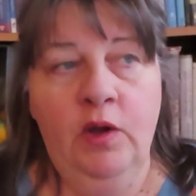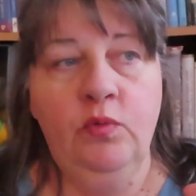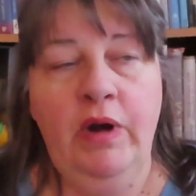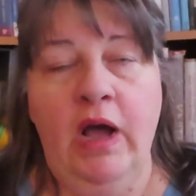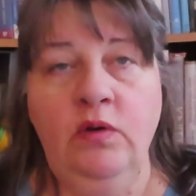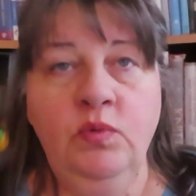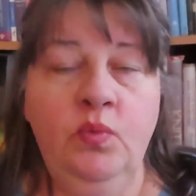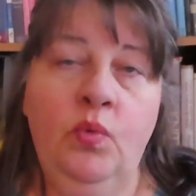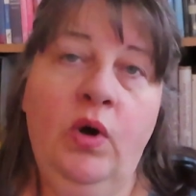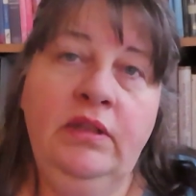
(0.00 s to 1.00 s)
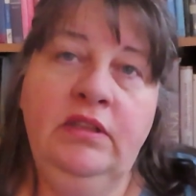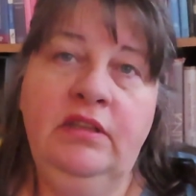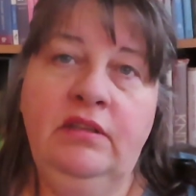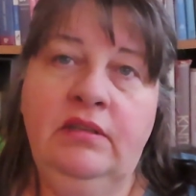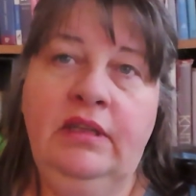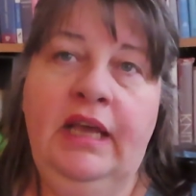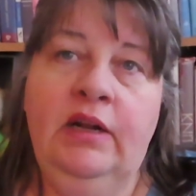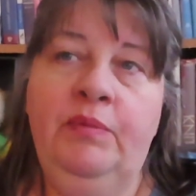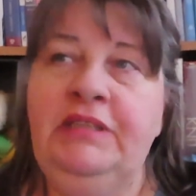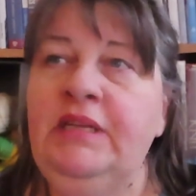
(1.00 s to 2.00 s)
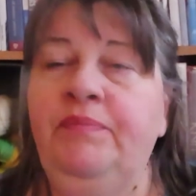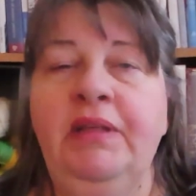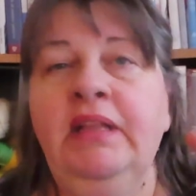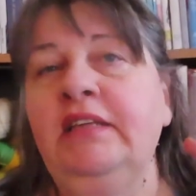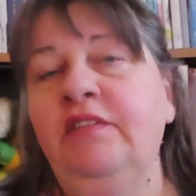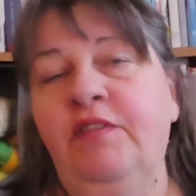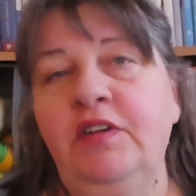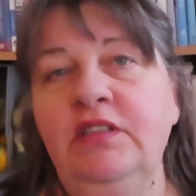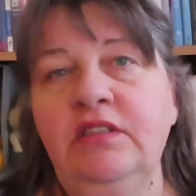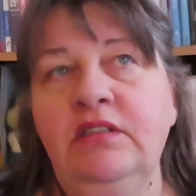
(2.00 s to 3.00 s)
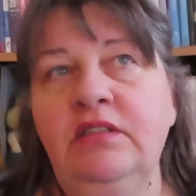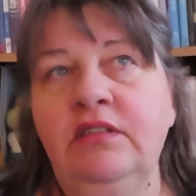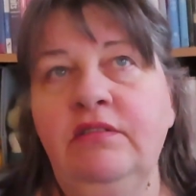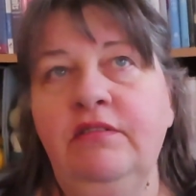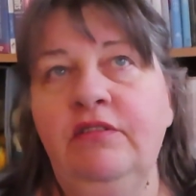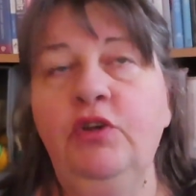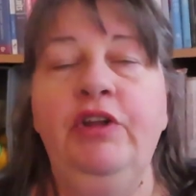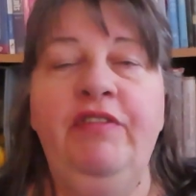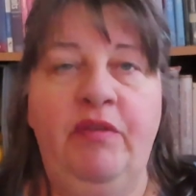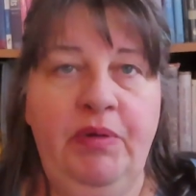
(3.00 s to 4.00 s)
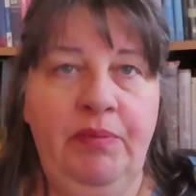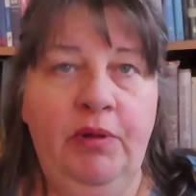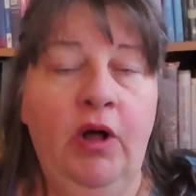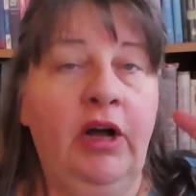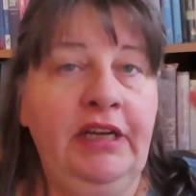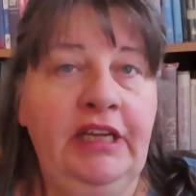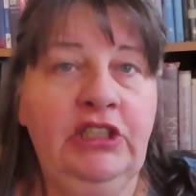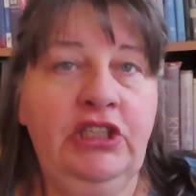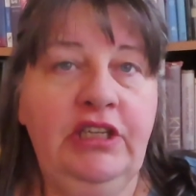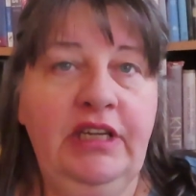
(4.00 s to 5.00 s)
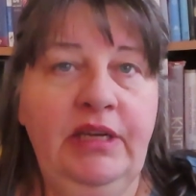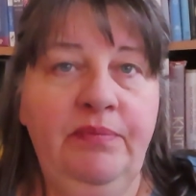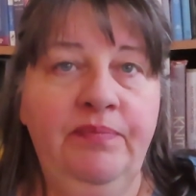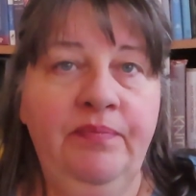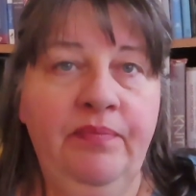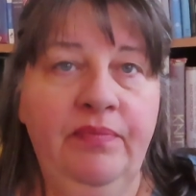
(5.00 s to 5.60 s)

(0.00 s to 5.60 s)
Round 1, it'll be something like the first 35 people on each team